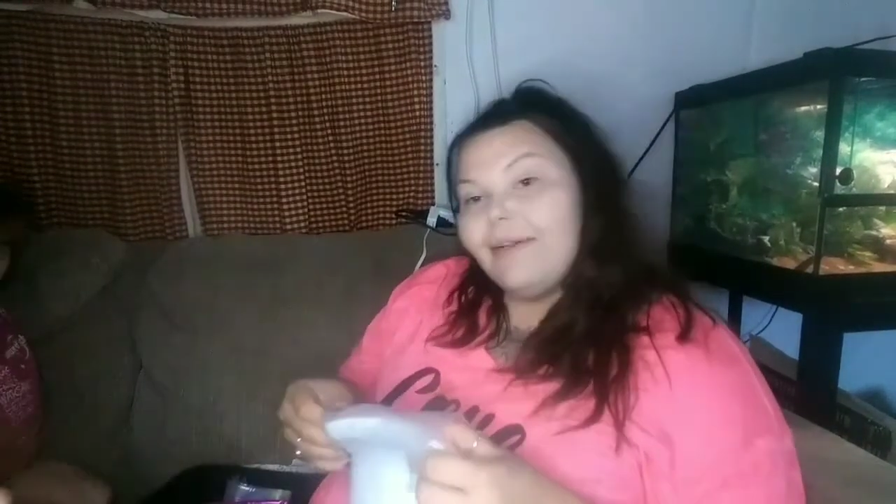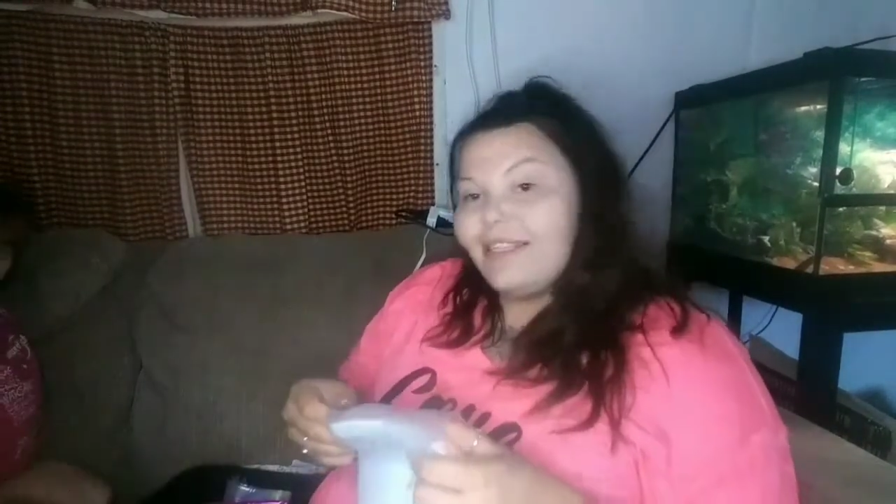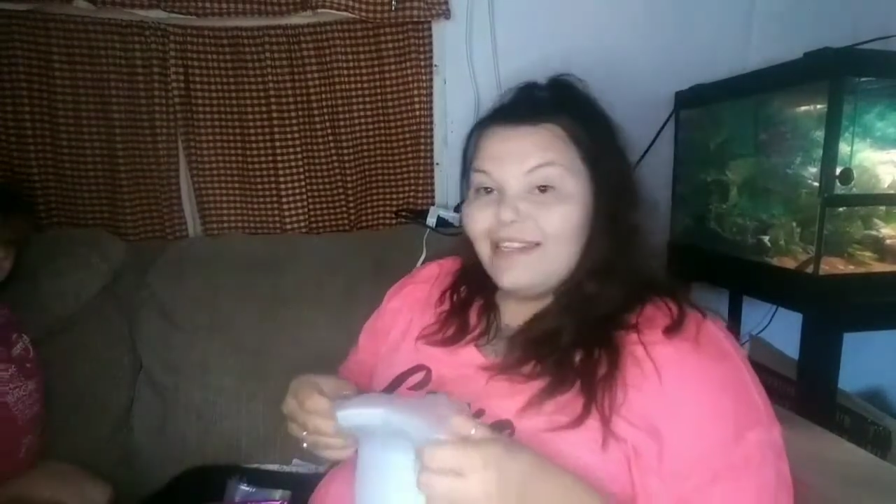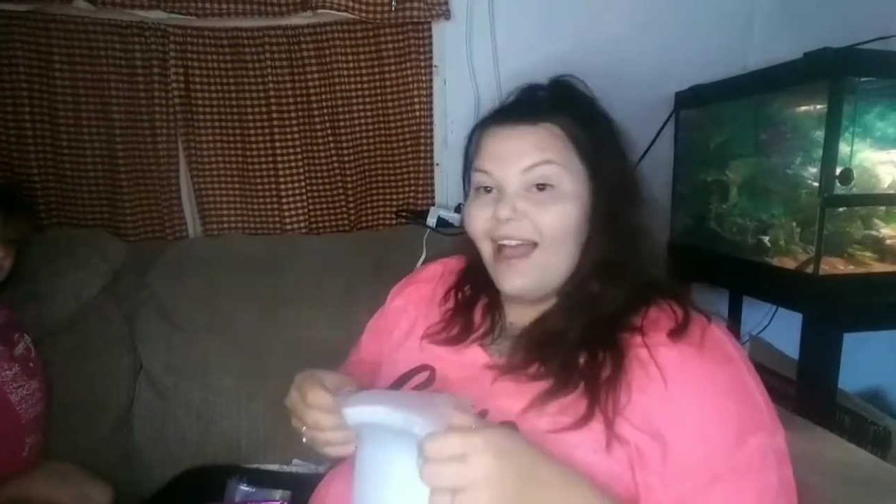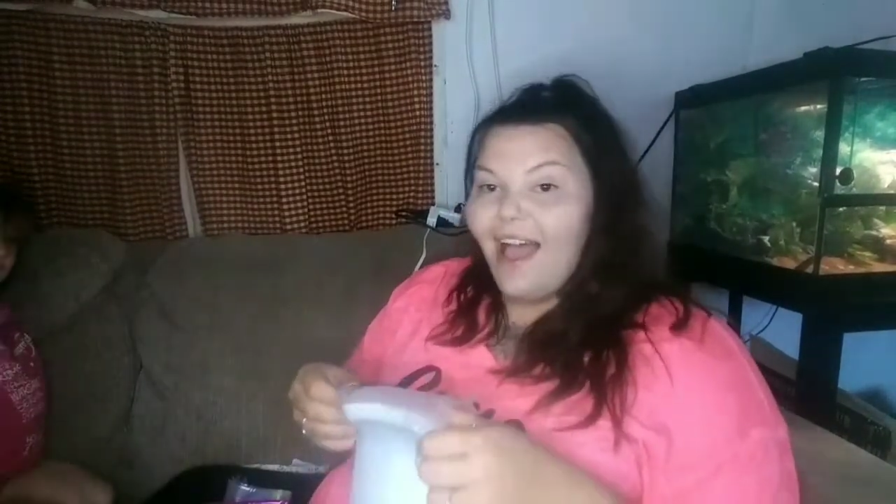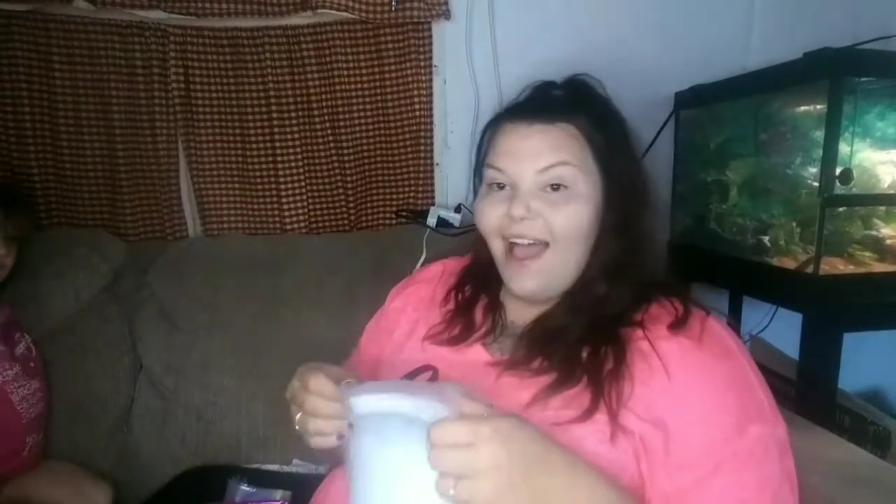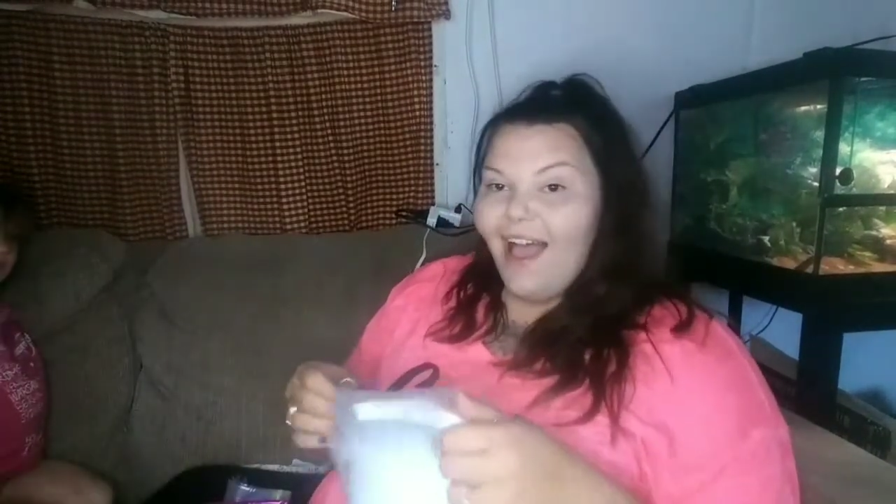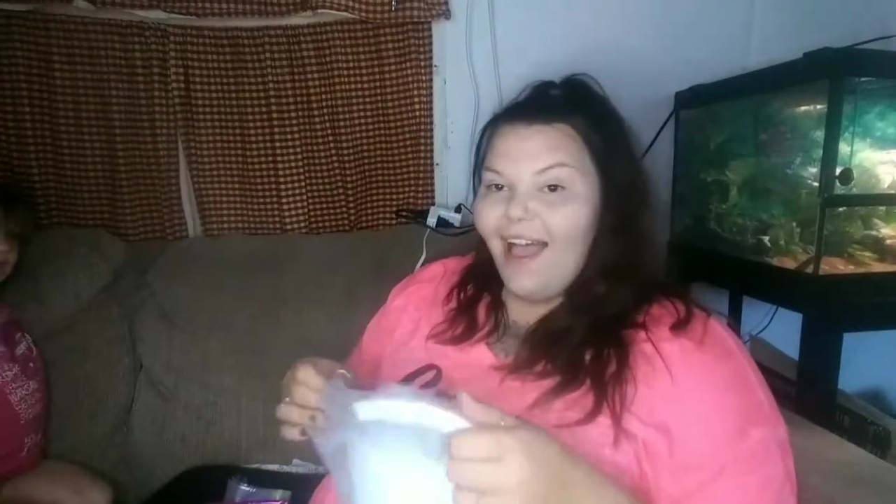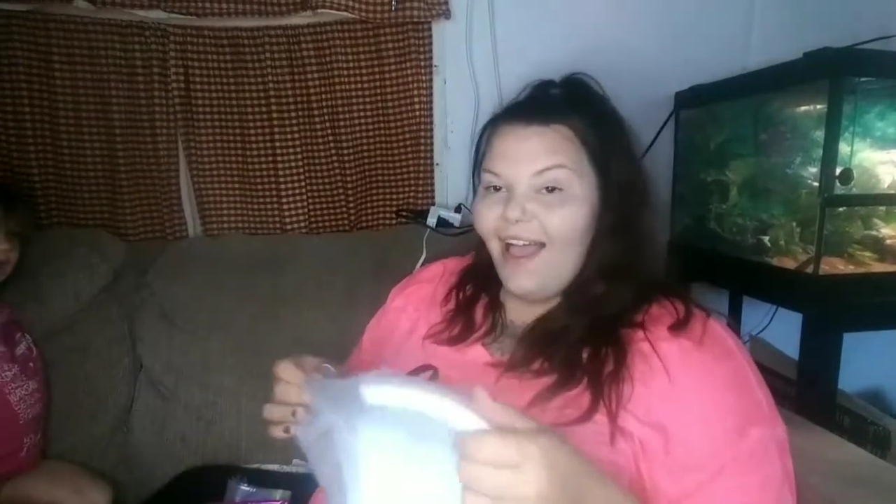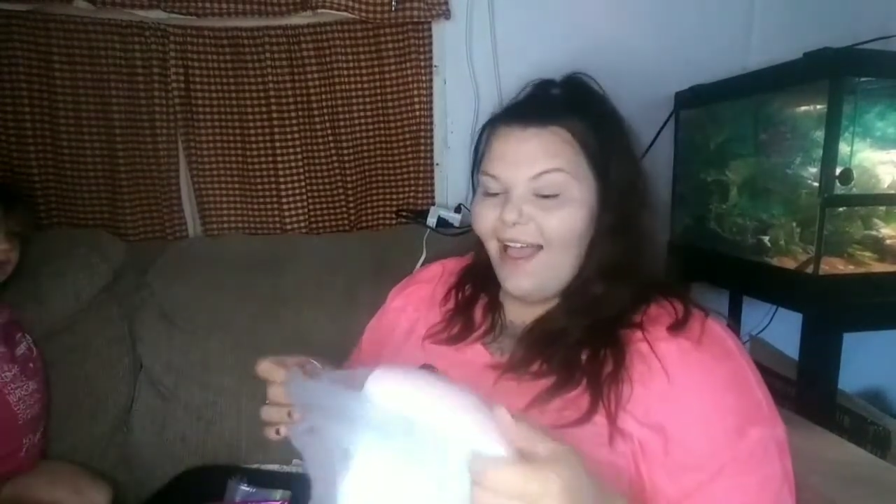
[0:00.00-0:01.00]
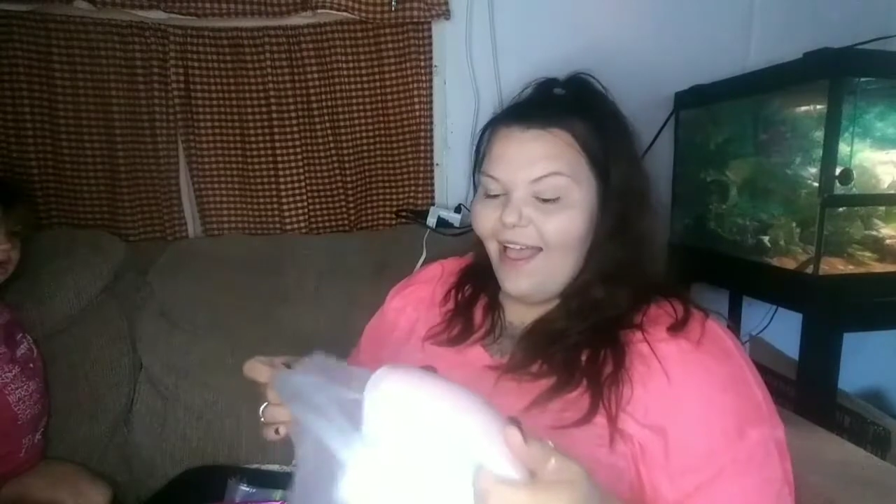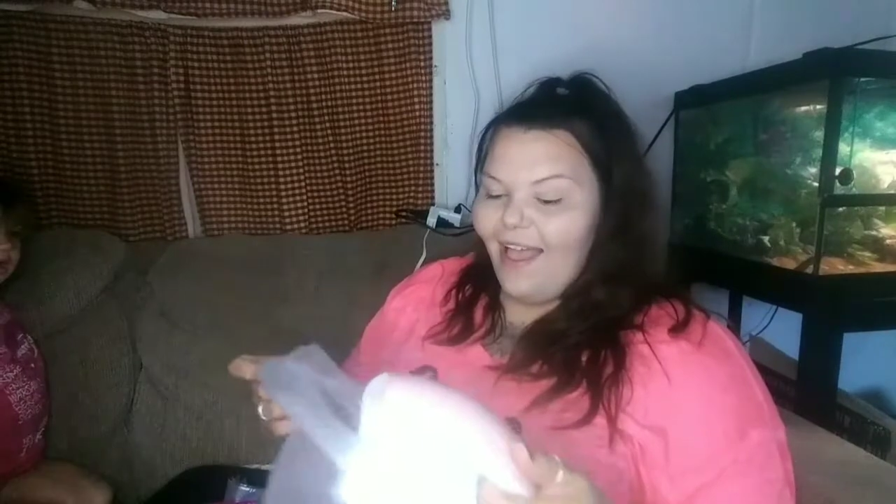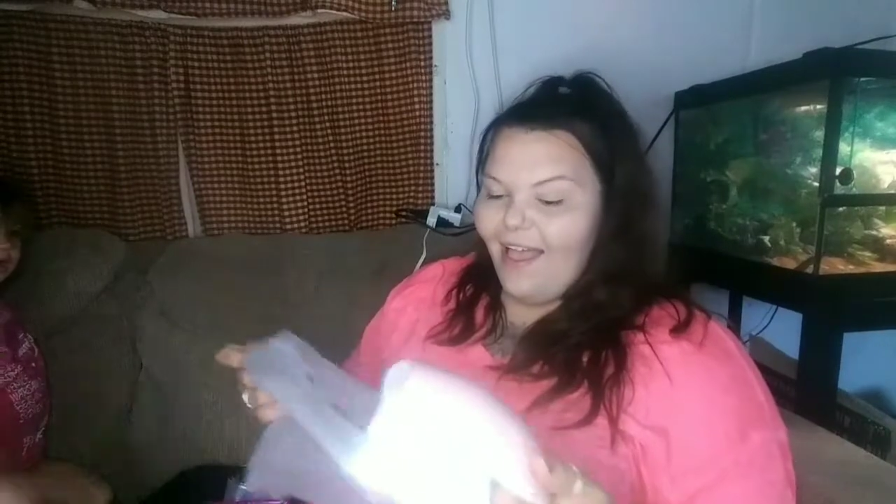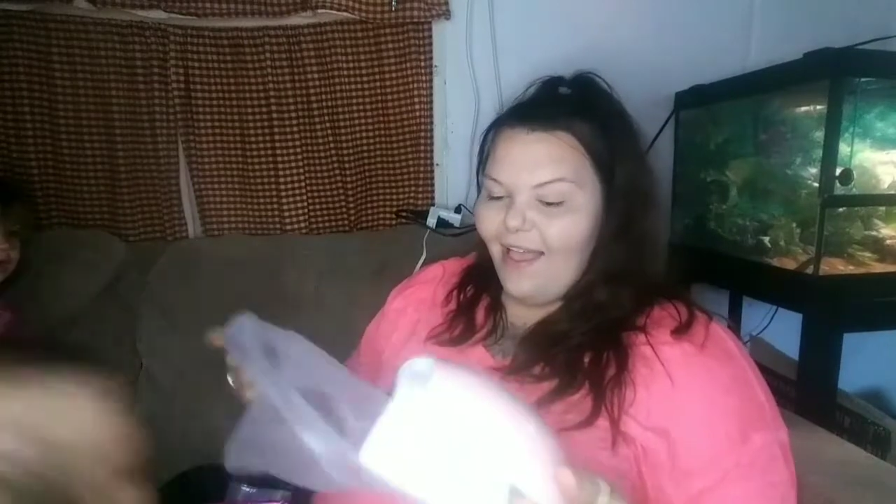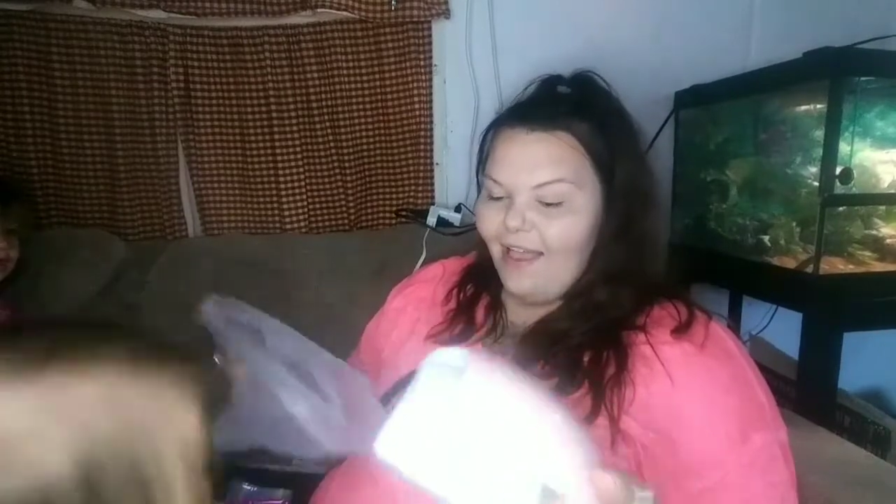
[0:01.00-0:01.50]
it's
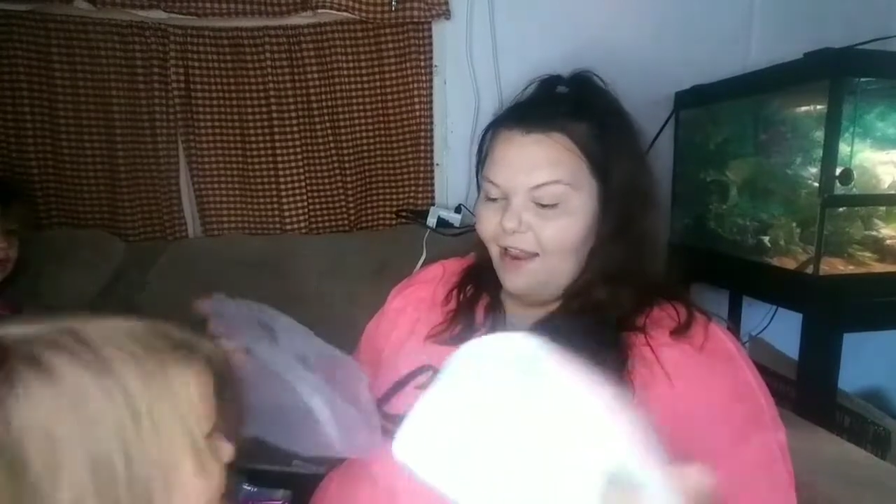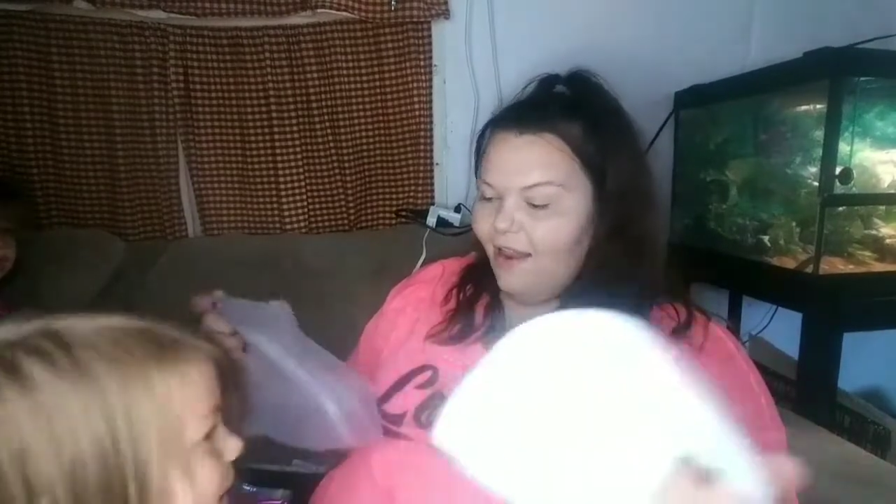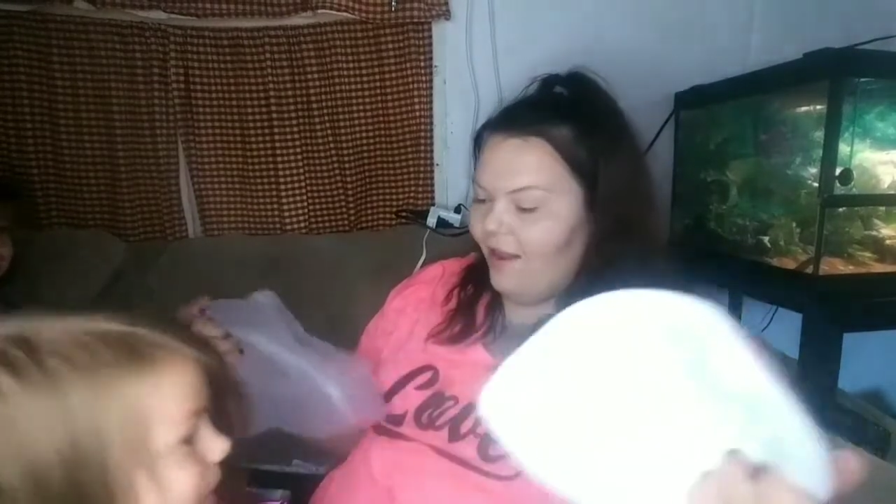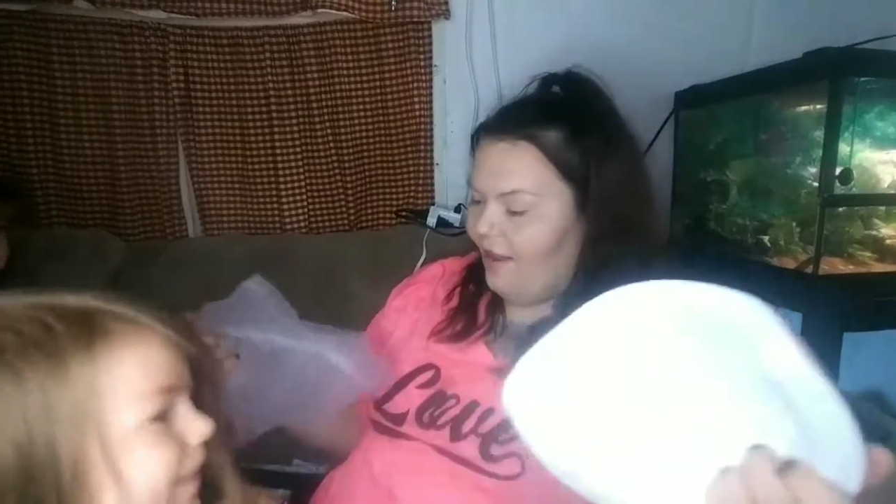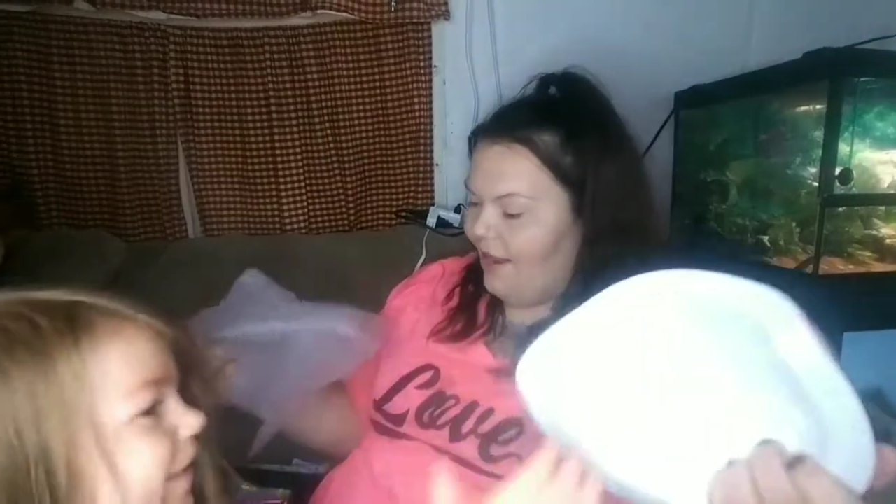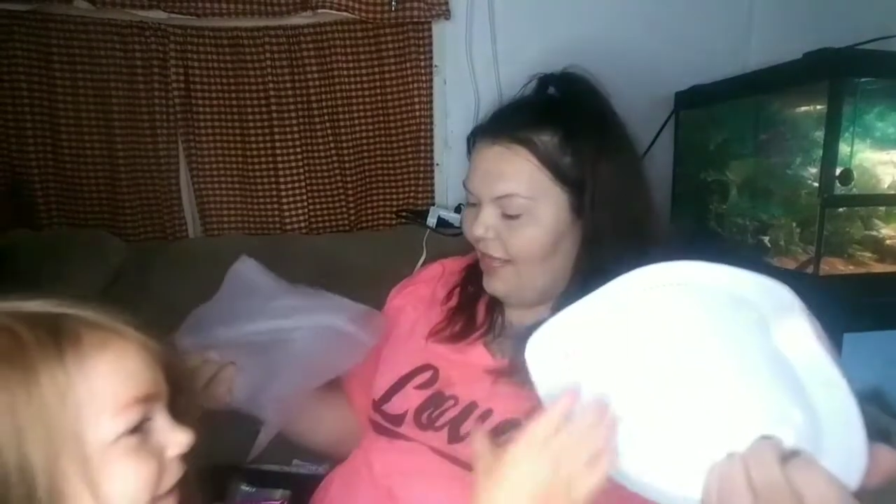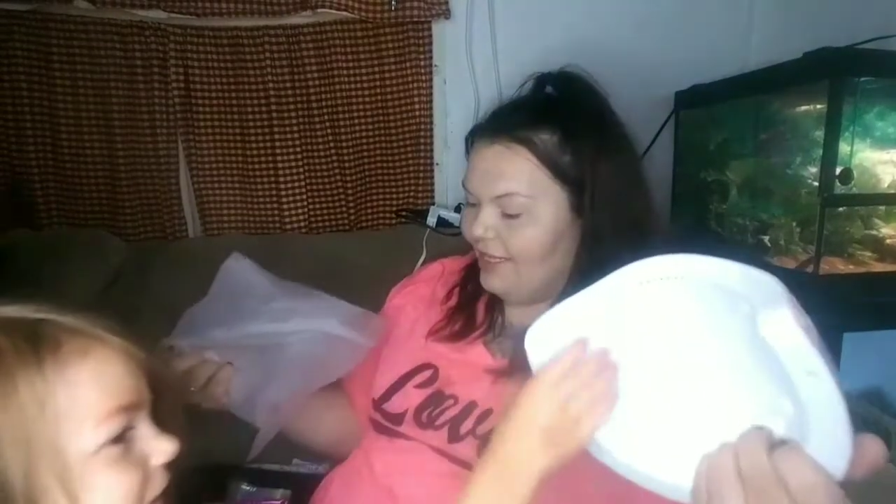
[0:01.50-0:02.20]
not. it is.